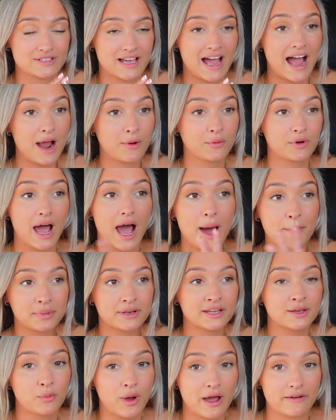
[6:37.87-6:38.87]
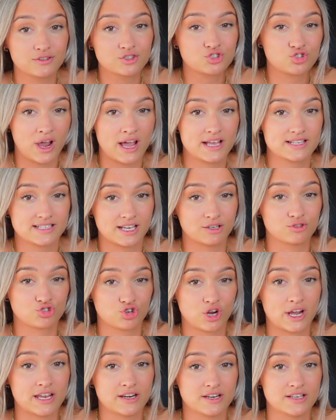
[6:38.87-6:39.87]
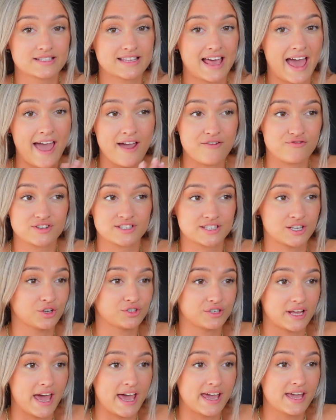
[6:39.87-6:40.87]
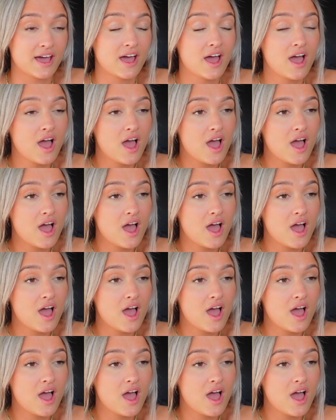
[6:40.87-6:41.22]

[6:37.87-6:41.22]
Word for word: Like I would happily wear a dress and trainers every single day.